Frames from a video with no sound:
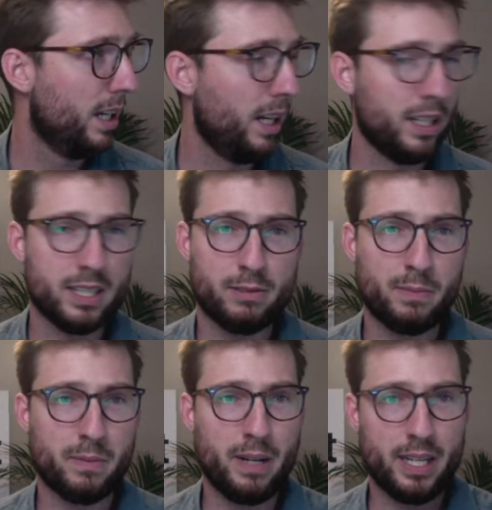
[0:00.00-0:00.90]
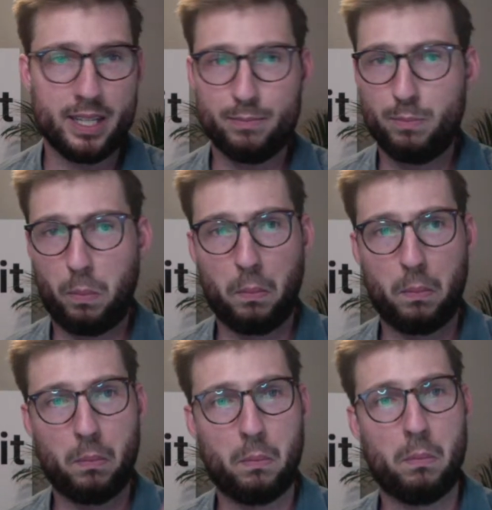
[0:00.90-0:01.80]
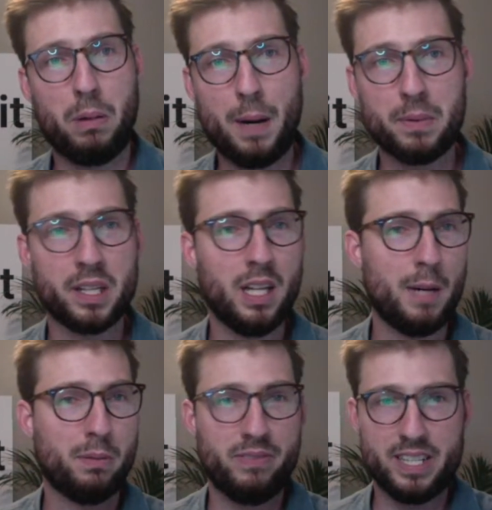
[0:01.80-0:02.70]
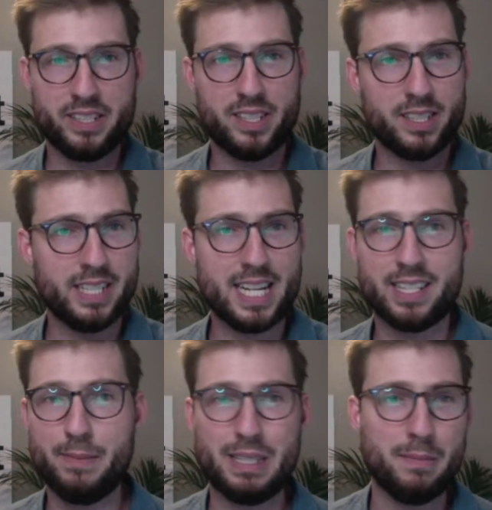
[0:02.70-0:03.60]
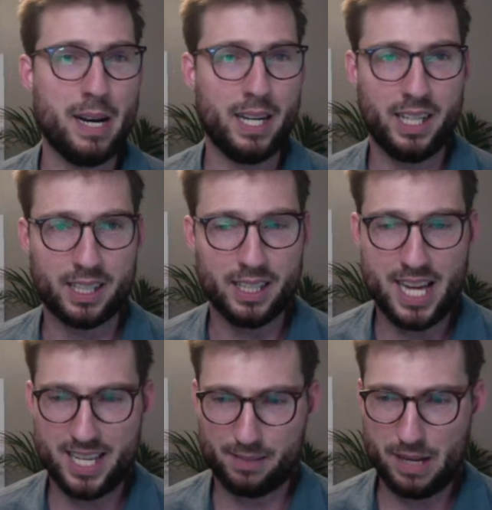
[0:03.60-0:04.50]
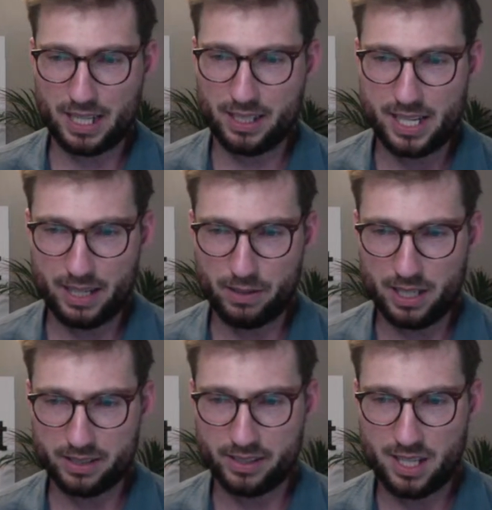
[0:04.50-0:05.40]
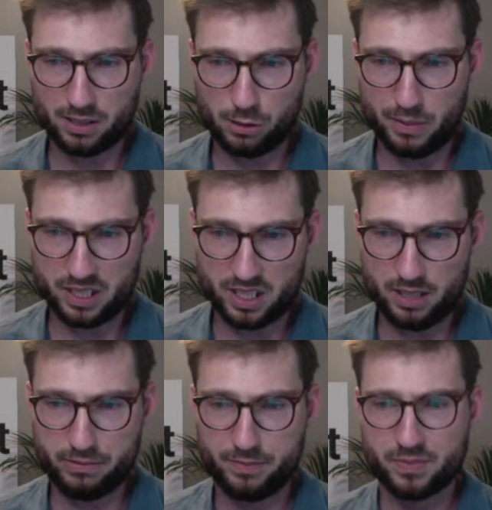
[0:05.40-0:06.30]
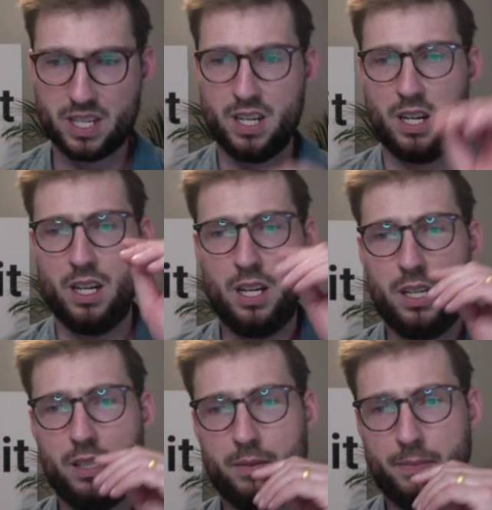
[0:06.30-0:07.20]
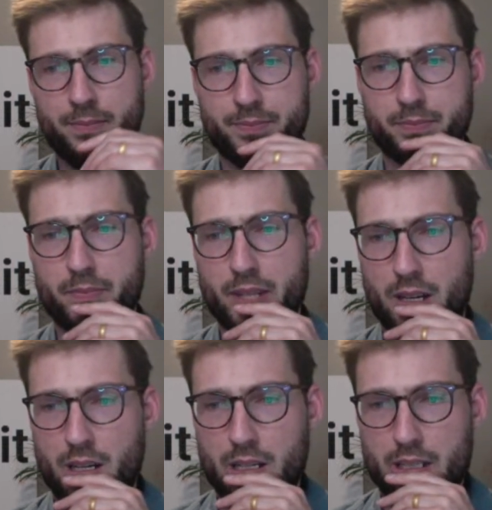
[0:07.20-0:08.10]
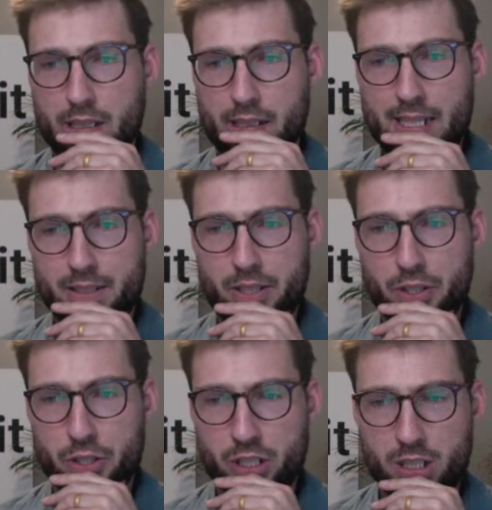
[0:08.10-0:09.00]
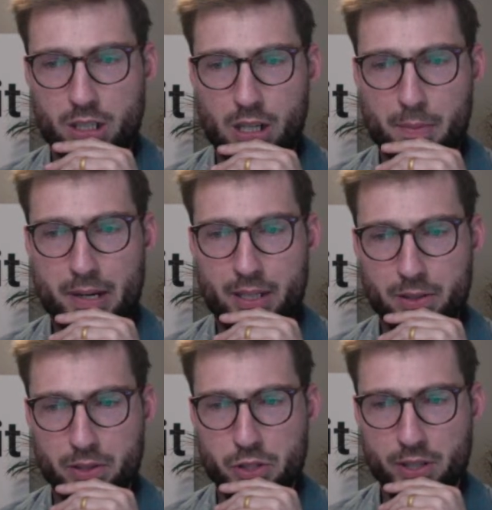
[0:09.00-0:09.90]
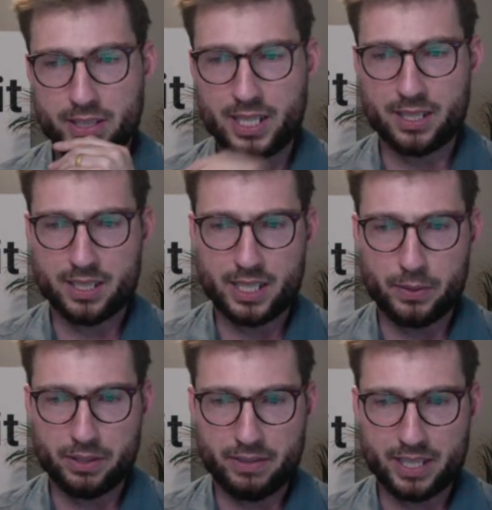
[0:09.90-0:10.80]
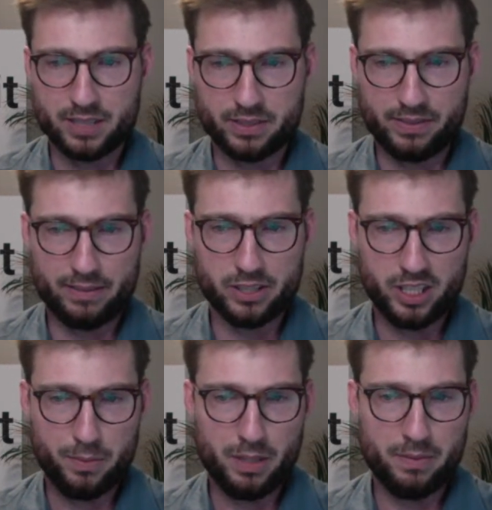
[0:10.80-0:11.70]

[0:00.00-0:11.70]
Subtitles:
I just remember my property law professor saying something about it in class back in the day when I was in law school myself. Not too sure about joint tenancy with rights of survivorship. Right?